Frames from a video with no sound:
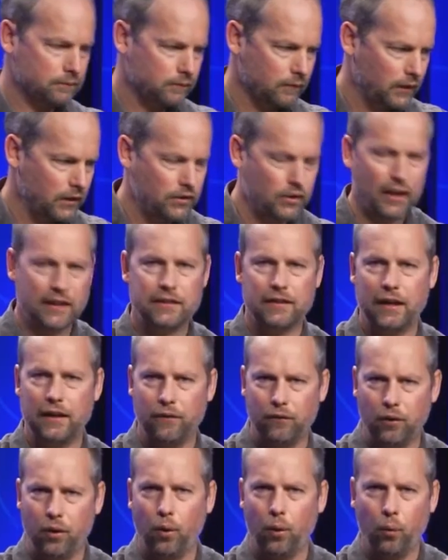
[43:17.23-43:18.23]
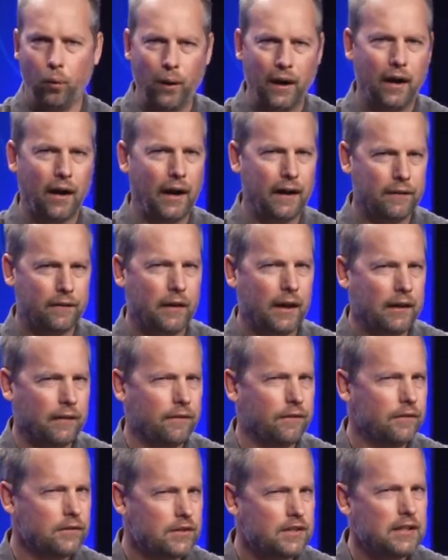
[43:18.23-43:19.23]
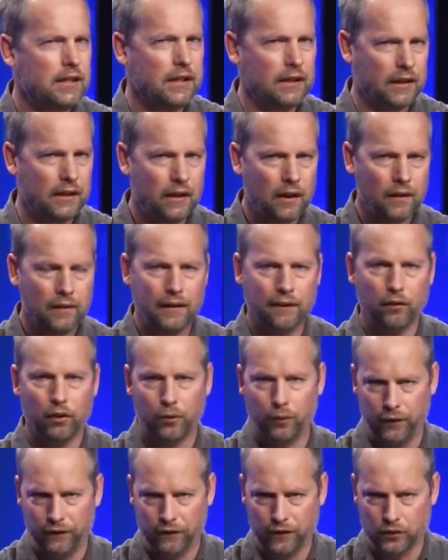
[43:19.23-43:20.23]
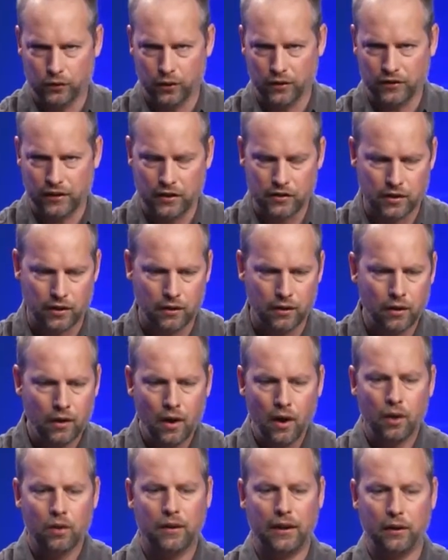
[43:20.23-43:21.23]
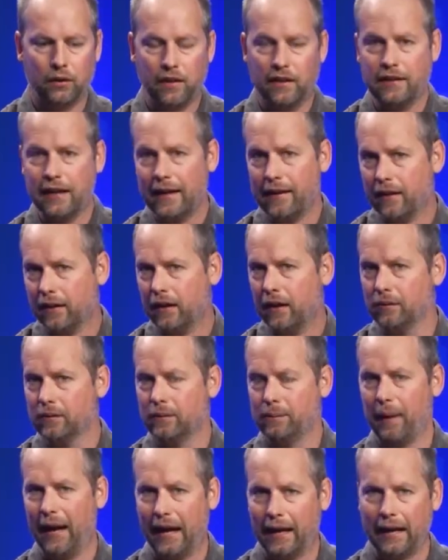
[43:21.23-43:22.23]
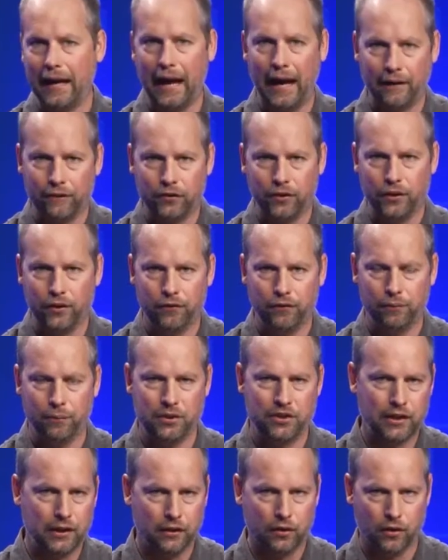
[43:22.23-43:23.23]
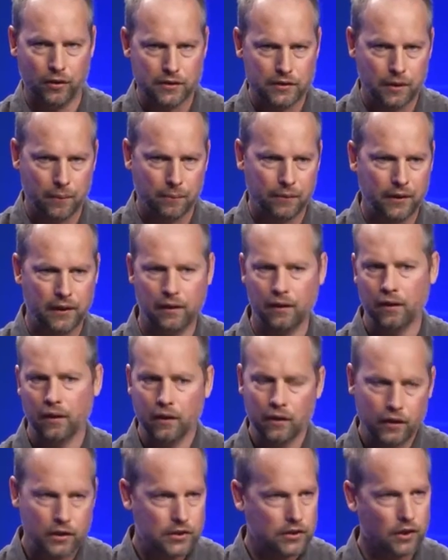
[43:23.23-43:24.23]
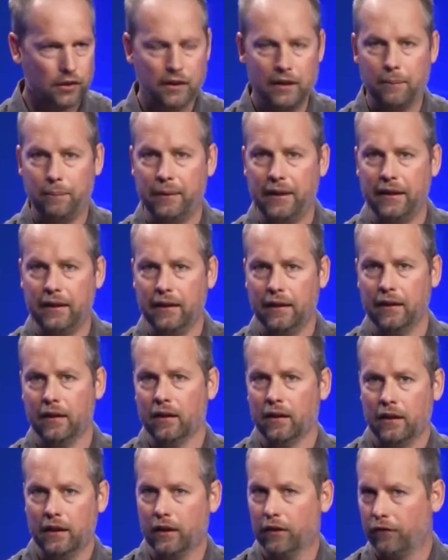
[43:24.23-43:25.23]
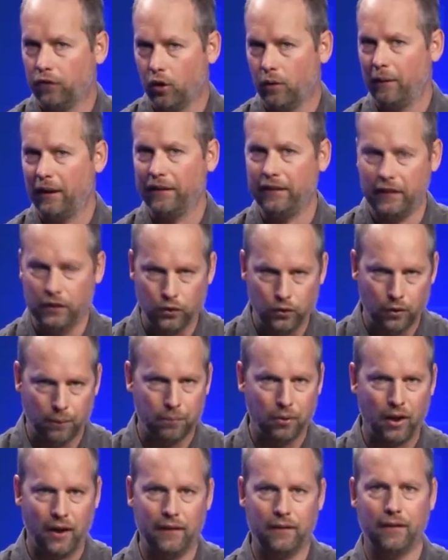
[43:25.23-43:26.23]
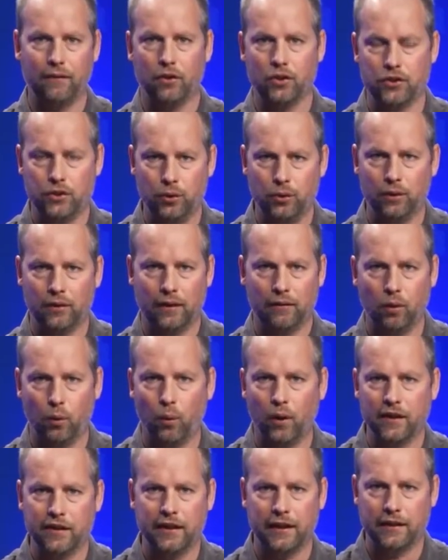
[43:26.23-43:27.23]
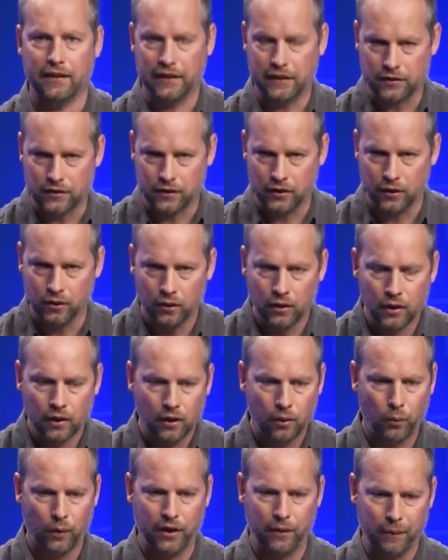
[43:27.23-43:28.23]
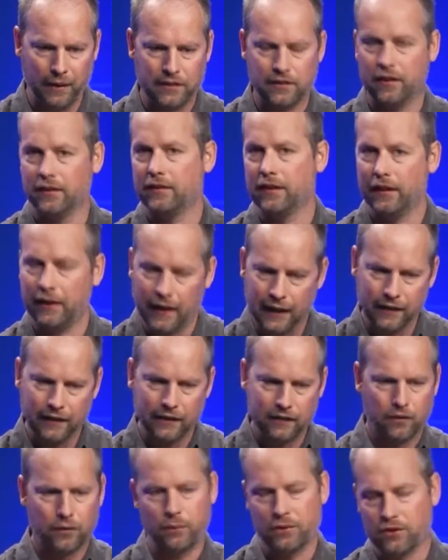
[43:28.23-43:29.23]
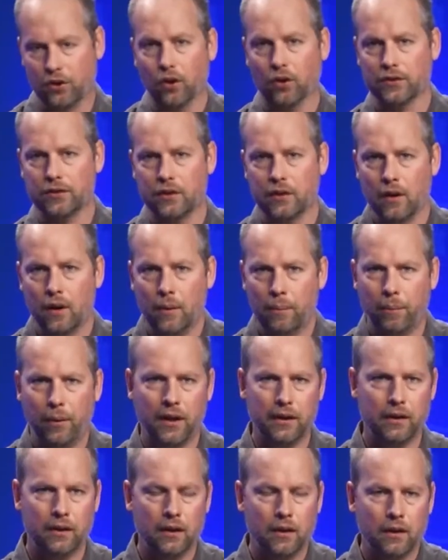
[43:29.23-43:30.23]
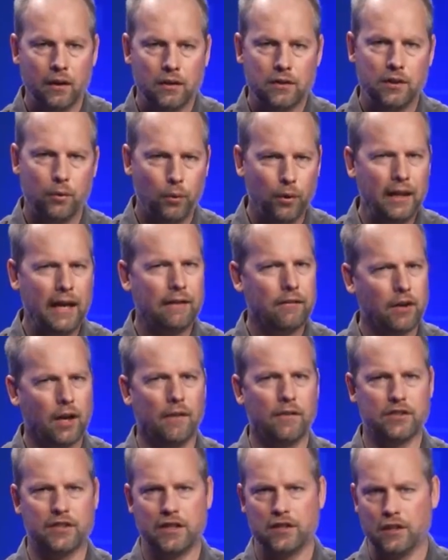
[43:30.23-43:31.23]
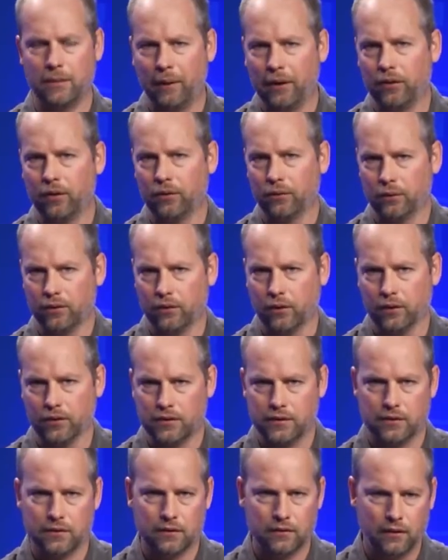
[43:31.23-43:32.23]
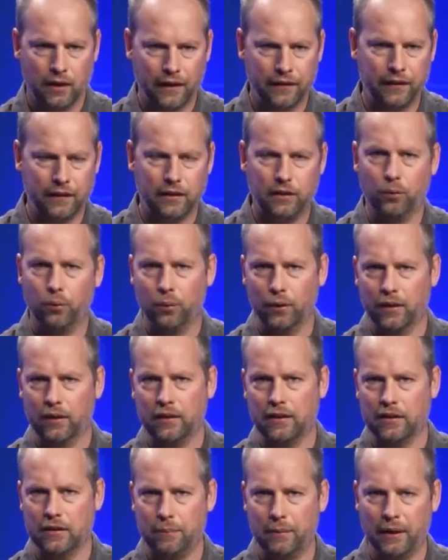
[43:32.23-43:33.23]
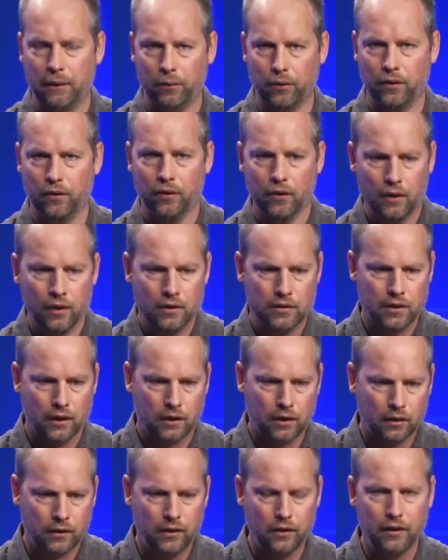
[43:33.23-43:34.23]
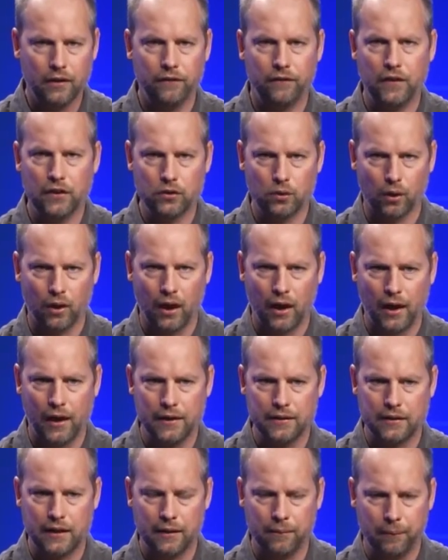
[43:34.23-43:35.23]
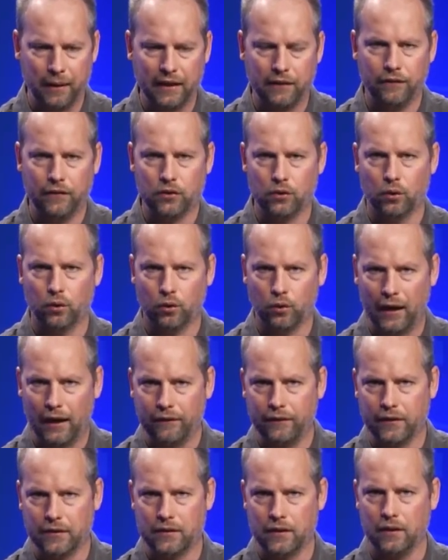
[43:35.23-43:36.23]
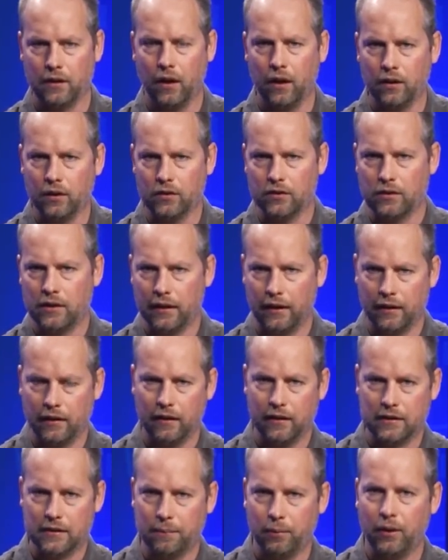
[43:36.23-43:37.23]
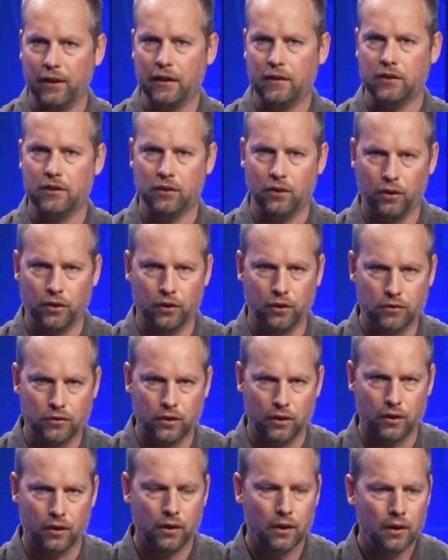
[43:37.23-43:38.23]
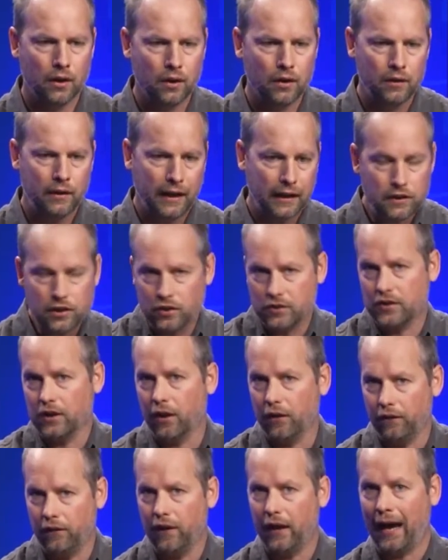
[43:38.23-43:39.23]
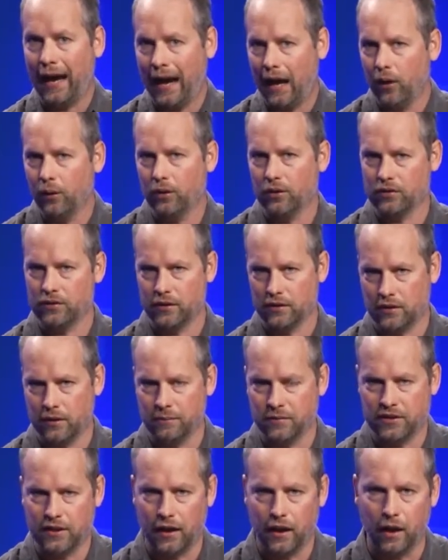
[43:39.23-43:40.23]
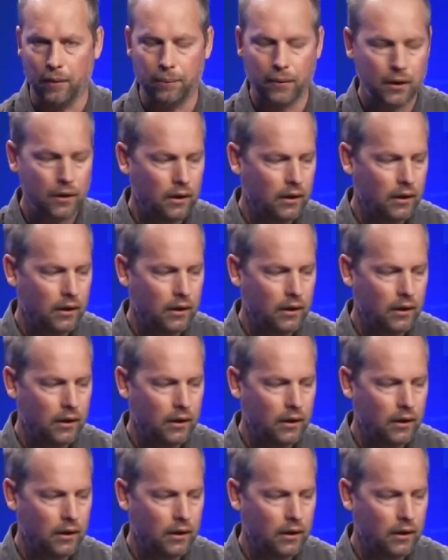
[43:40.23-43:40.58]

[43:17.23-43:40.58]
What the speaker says: So that's kind of where I kind of see level 3 visualization. Like the data that comes back after you've machine learned something could certainly be in a format that you'd apply level 2 and level 1 techniques to, where you're basically saying, hey, these are the results. But to really have a conversation about those results, I think you really need to be able to clearly visualize and make visual graphics that understand and explain to your user and to yourself how your system's set up.